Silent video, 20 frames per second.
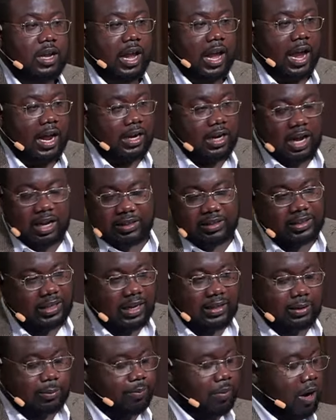And not
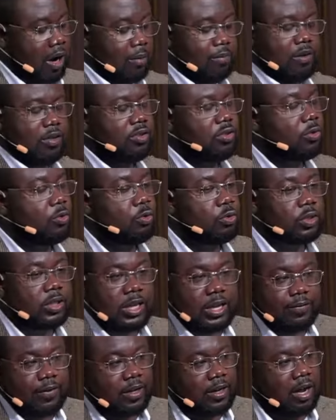just public schools,
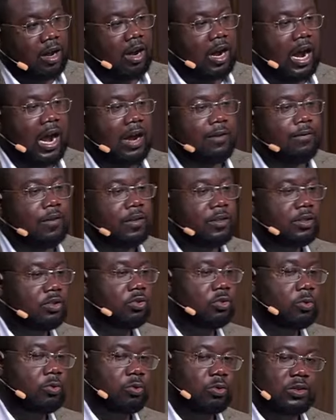even our Adventist
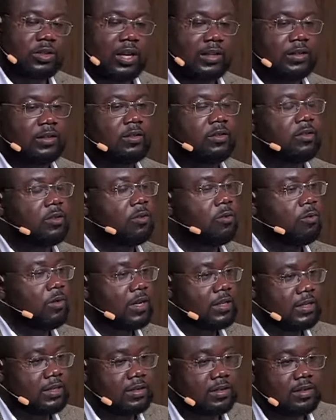schools doesn't do
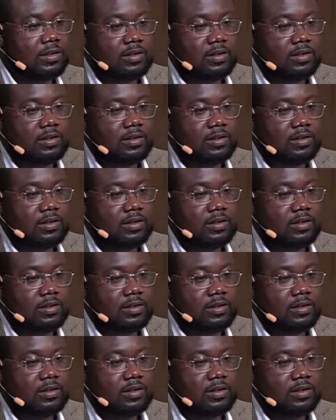it.